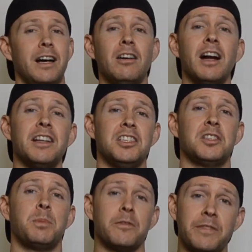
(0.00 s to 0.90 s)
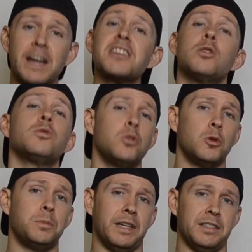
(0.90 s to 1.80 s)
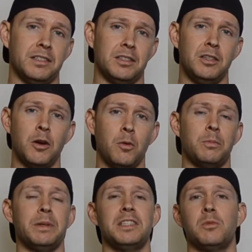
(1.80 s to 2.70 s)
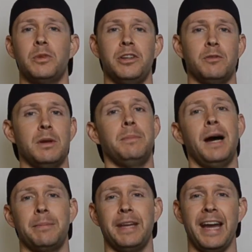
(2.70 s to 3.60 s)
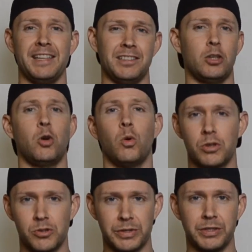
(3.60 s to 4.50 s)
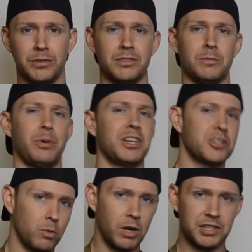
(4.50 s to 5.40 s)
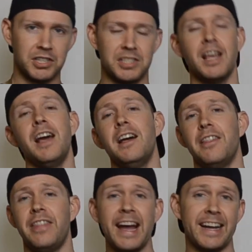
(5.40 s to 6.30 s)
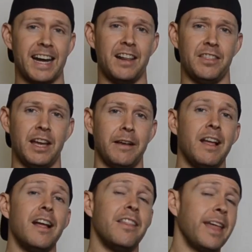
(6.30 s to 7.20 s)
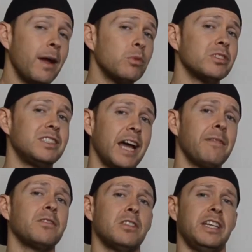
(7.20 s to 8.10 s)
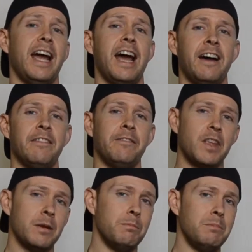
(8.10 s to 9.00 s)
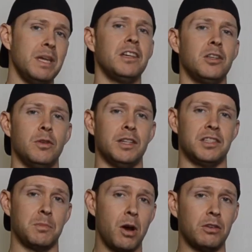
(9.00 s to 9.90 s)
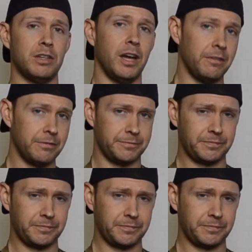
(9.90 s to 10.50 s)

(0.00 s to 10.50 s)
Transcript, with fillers: a lot of just professional tool places, you know, places where you can rent bobcats and core drills and pressure washers, that kind of thing. They will definitely have MIG units small enough